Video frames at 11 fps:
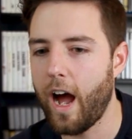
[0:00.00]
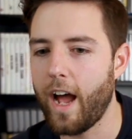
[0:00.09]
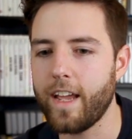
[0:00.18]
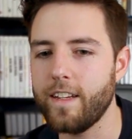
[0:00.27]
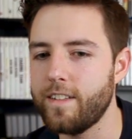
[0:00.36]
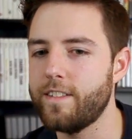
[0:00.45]

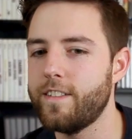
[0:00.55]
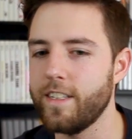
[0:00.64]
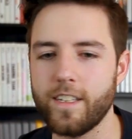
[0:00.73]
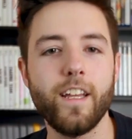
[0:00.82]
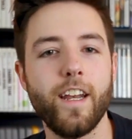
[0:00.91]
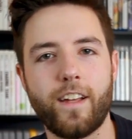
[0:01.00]
I
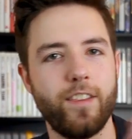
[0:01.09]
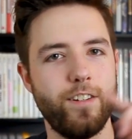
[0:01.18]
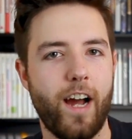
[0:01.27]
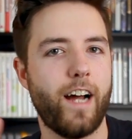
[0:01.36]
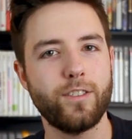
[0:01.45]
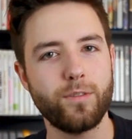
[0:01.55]
didn't connect the
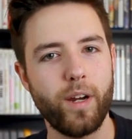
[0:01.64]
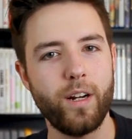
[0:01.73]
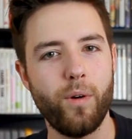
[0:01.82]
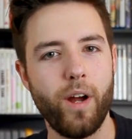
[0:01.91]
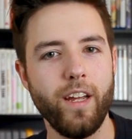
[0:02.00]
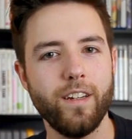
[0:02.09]
dots right
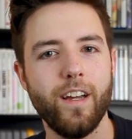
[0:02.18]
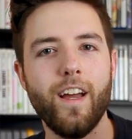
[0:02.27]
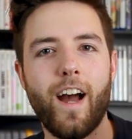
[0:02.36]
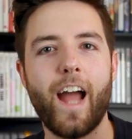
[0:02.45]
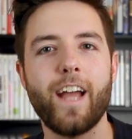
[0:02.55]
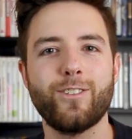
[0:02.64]
away.
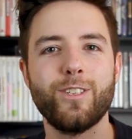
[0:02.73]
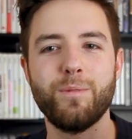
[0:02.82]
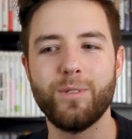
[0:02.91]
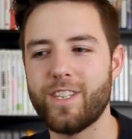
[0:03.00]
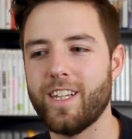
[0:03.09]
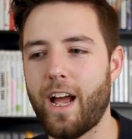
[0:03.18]
I actually
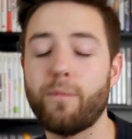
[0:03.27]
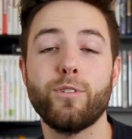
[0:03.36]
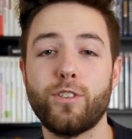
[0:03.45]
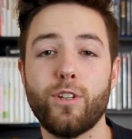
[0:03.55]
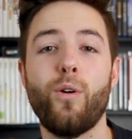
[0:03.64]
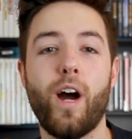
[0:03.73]
was, I was
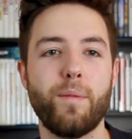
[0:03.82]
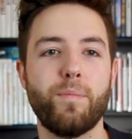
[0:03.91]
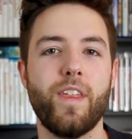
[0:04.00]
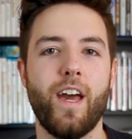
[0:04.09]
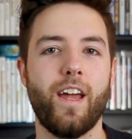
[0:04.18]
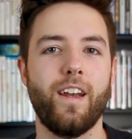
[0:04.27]
so hyped
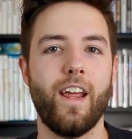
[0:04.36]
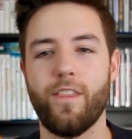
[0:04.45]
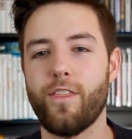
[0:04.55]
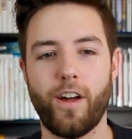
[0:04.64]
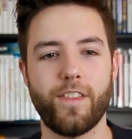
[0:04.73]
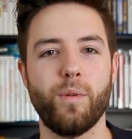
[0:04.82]
that and
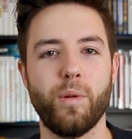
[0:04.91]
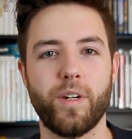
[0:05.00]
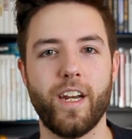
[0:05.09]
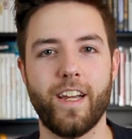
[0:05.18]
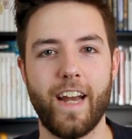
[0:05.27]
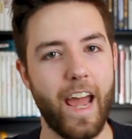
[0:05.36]
thought that we were
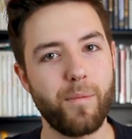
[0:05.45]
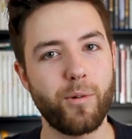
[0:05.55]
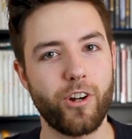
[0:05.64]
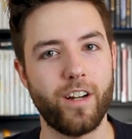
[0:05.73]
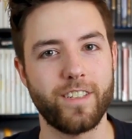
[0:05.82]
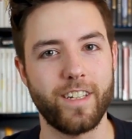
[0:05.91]
getting an Animal
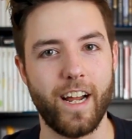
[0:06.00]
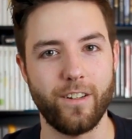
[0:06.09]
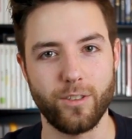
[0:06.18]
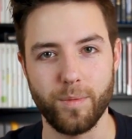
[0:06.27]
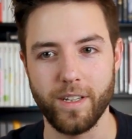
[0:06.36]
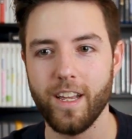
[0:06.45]
Crossing
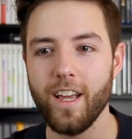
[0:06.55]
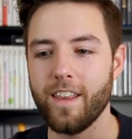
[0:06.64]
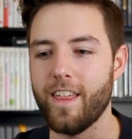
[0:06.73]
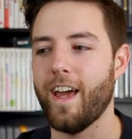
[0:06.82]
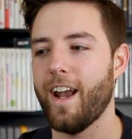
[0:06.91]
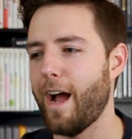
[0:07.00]
announcement
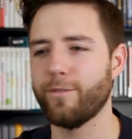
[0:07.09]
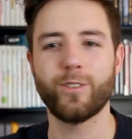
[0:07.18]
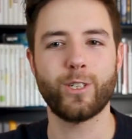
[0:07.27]
that that I was